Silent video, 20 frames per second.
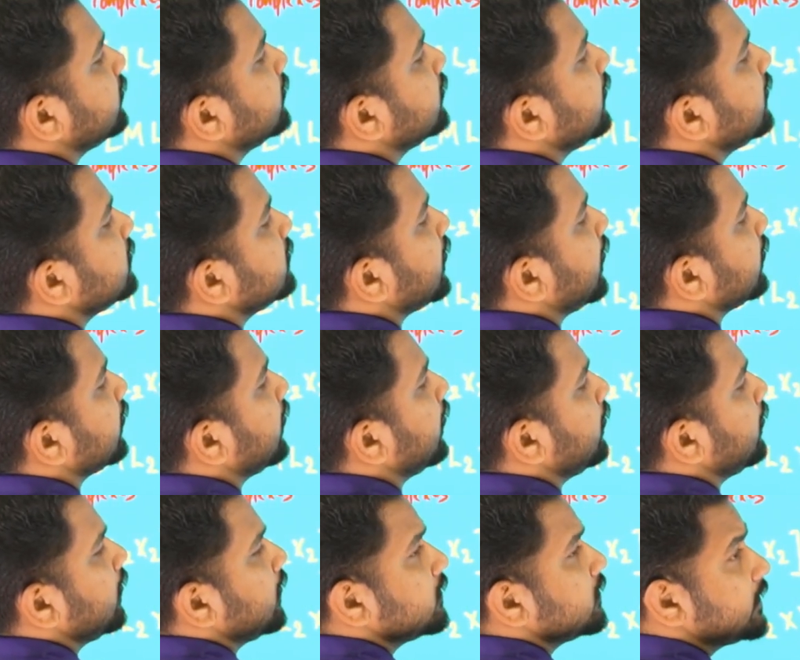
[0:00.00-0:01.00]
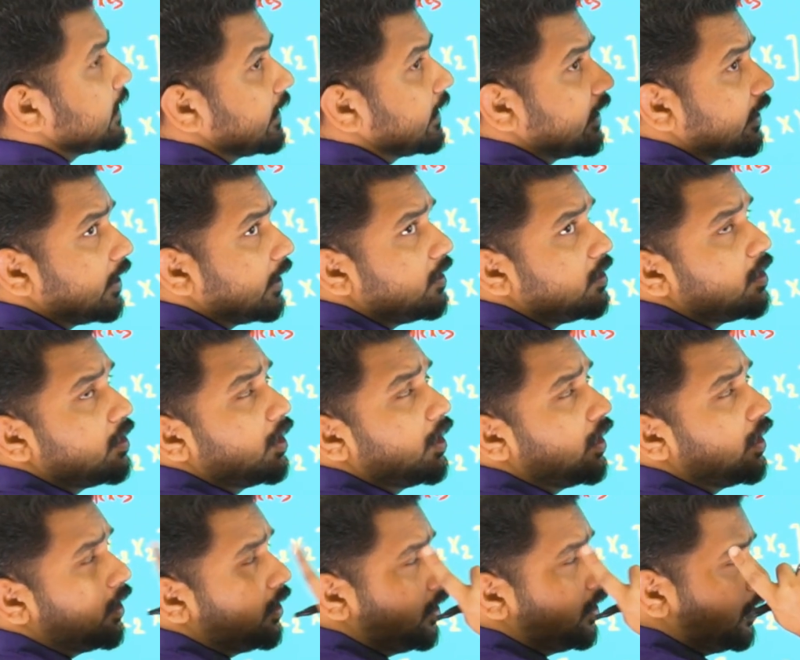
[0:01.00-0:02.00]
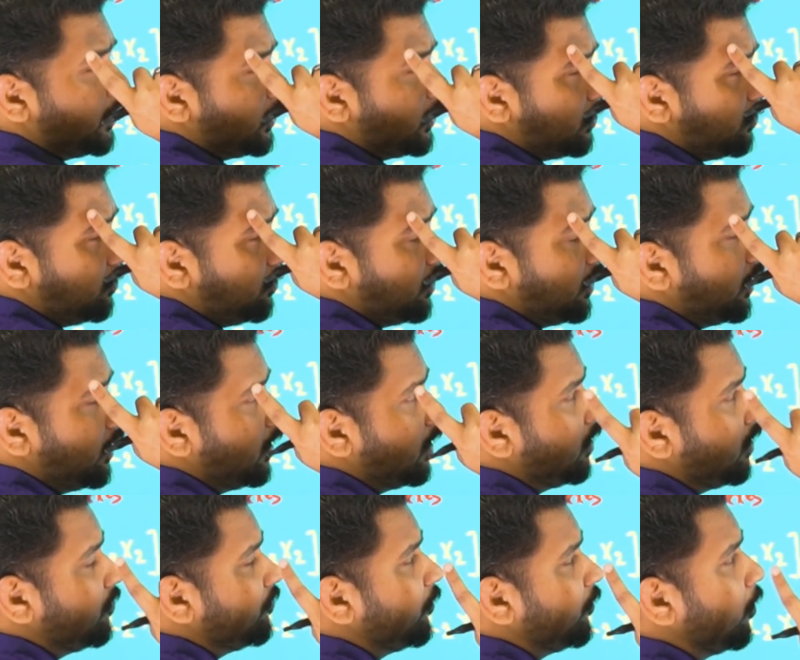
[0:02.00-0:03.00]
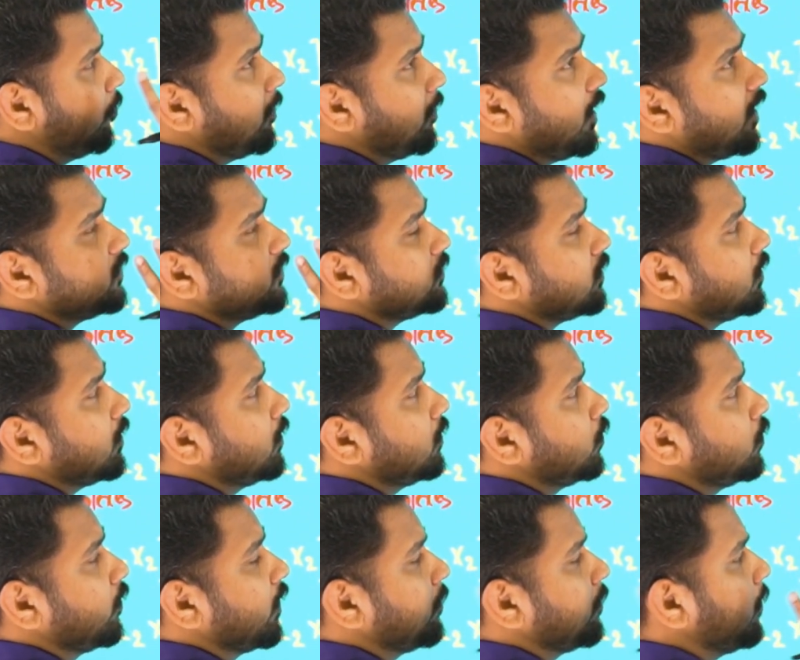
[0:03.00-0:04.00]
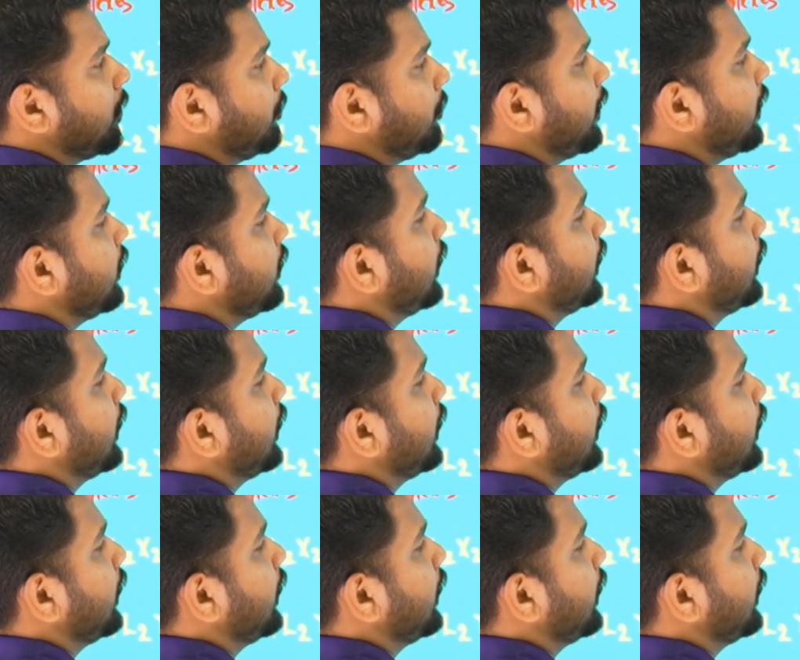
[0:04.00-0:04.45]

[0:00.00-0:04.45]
these are the general formulas to remember.